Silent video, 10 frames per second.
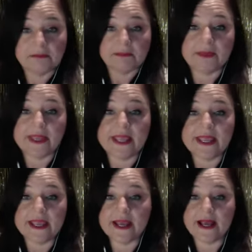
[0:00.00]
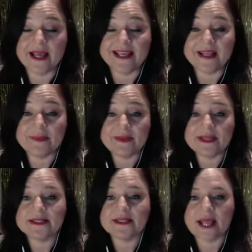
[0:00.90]
be a guinea pig
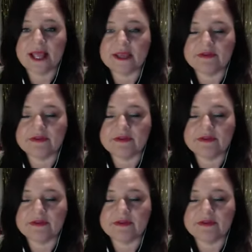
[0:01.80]
today, if